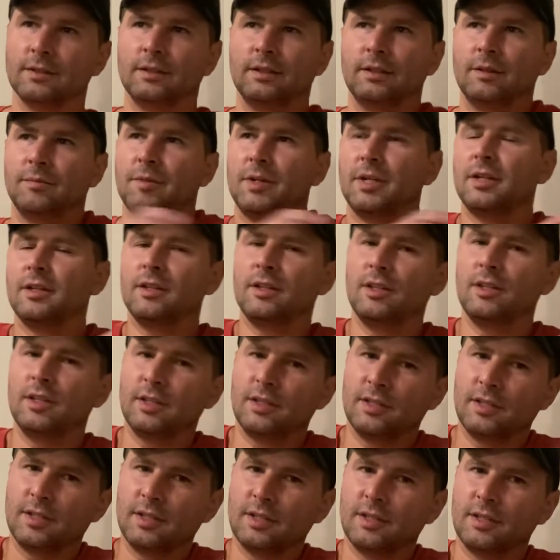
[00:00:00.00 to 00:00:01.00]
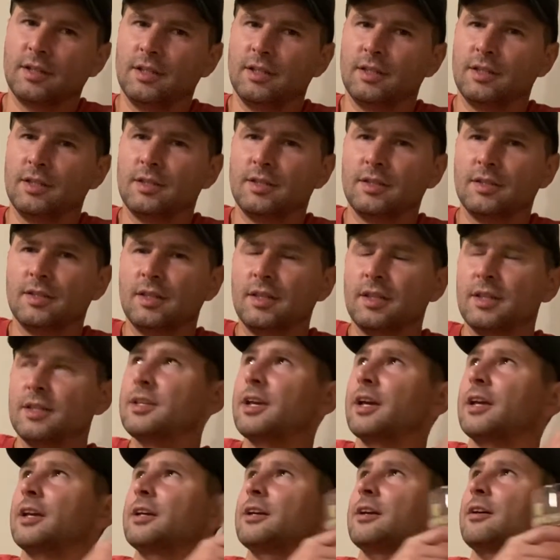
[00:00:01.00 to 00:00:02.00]
I mean, it's
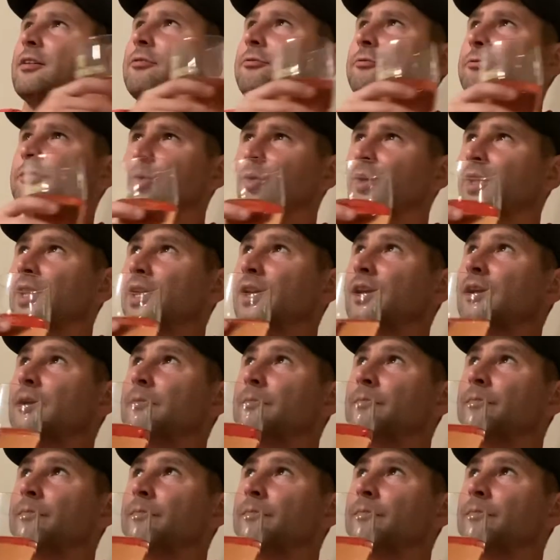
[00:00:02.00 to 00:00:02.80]
like fruity.